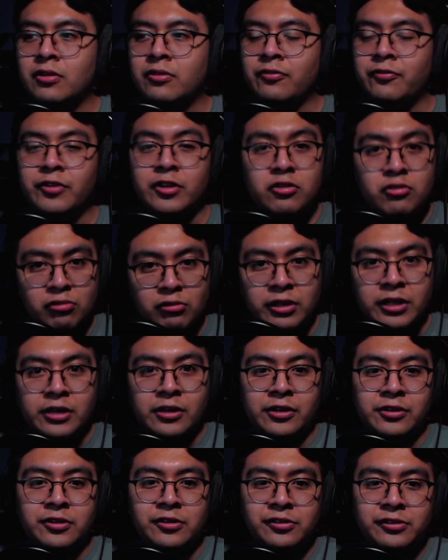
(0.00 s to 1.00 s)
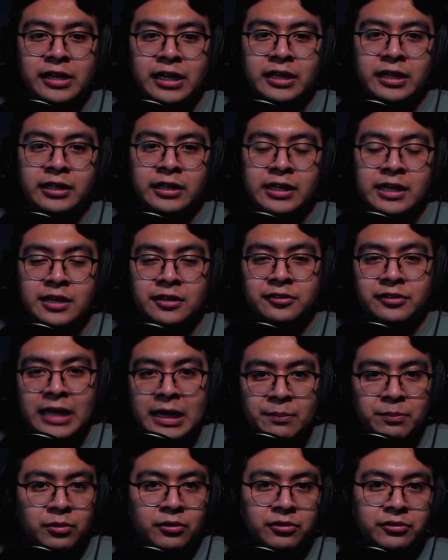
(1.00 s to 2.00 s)
visually understanding the
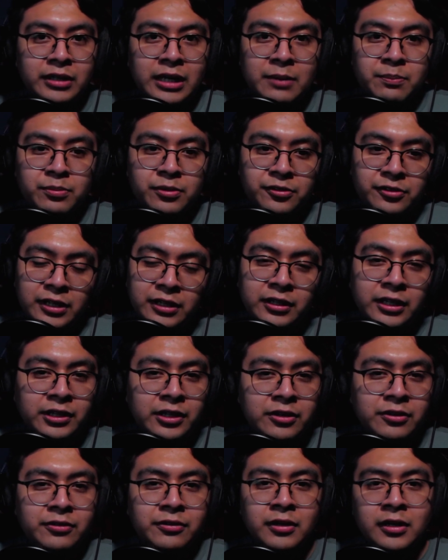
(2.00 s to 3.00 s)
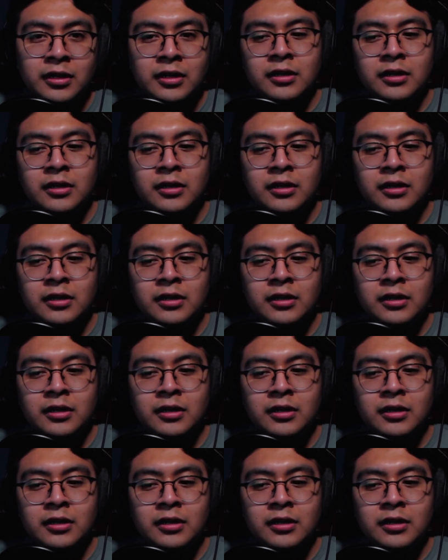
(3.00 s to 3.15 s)
examples that I'm presenting you?